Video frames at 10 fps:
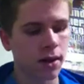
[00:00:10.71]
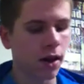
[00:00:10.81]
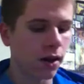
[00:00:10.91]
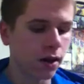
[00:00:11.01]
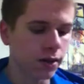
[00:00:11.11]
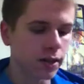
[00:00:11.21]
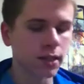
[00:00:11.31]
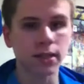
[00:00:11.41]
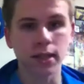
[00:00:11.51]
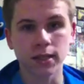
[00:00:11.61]
Uh,
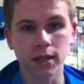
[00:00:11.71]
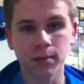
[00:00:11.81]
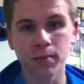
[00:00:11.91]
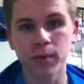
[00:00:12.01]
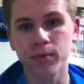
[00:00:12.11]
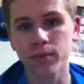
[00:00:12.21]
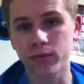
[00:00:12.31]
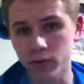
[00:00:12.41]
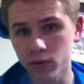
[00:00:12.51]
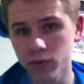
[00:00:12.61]
this is a supplement
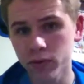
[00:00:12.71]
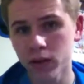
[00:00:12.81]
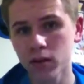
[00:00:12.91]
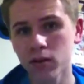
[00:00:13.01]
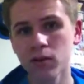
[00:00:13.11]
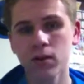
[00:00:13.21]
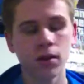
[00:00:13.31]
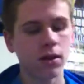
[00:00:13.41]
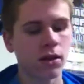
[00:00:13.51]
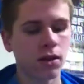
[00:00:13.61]
review video.
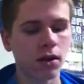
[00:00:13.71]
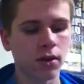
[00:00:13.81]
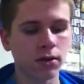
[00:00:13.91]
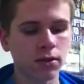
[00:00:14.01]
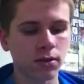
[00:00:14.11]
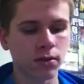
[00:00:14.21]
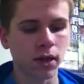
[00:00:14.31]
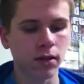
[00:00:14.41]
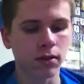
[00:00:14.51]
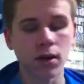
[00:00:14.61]
Also a
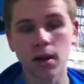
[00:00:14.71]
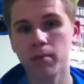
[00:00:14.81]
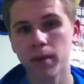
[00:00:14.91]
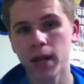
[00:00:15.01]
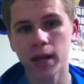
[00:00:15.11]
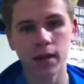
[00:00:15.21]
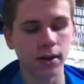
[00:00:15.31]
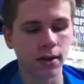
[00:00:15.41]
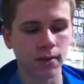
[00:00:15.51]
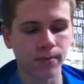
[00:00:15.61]
little update.
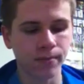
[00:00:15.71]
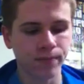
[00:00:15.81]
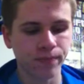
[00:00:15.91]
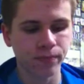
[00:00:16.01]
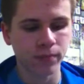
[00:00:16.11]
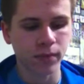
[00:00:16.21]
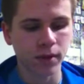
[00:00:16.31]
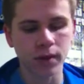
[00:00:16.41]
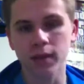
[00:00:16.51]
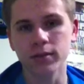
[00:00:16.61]
Um,
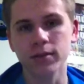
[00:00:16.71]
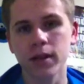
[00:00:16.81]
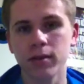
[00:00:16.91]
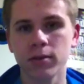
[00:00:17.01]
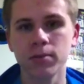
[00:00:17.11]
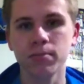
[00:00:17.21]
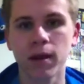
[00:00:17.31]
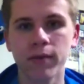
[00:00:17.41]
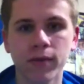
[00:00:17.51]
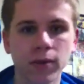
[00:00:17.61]
yesterday was
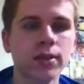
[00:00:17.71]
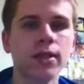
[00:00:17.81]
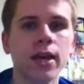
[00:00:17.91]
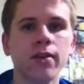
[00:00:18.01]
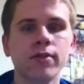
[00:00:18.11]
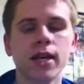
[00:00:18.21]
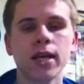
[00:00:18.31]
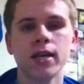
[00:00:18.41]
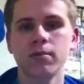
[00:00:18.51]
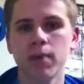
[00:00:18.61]
my first day of
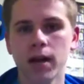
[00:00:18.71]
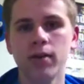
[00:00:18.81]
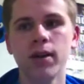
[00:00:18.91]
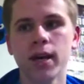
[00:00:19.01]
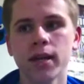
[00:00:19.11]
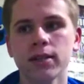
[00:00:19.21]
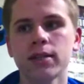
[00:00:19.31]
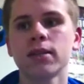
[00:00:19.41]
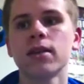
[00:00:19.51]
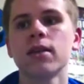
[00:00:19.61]
taking
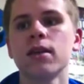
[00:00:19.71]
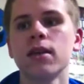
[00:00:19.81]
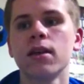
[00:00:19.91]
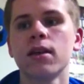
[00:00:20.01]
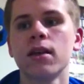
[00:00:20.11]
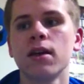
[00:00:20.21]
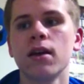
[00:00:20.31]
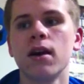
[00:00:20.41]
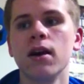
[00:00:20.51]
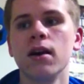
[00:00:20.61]
MyoX.
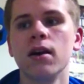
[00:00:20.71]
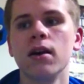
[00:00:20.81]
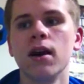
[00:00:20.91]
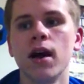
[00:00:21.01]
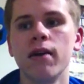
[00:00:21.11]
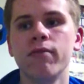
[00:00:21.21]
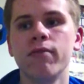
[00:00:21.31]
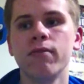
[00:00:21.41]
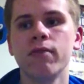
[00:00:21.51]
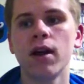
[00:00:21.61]
Uh, I've,
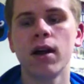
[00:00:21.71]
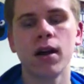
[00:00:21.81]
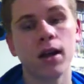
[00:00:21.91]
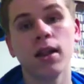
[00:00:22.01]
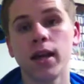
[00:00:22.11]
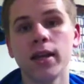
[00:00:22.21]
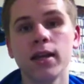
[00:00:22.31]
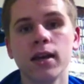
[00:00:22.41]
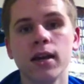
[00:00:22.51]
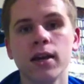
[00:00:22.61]
I, I like
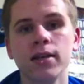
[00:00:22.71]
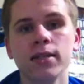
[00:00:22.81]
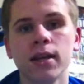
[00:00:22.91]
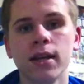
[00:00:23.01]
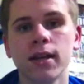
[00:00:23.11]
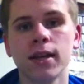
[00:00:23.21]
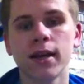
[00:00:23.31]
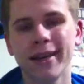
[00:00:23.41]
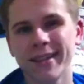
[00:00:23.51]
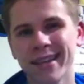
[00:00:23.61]
it guys. I like,
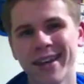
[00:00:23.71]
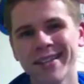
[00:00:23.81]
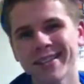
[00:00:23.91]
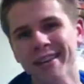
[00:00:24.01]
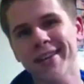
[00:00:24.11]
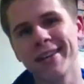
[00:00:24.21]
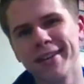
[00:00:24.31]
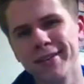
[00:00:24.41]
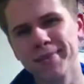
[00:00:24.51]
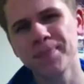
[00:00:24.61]
it tastes like
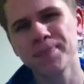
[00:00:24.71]
a, uh,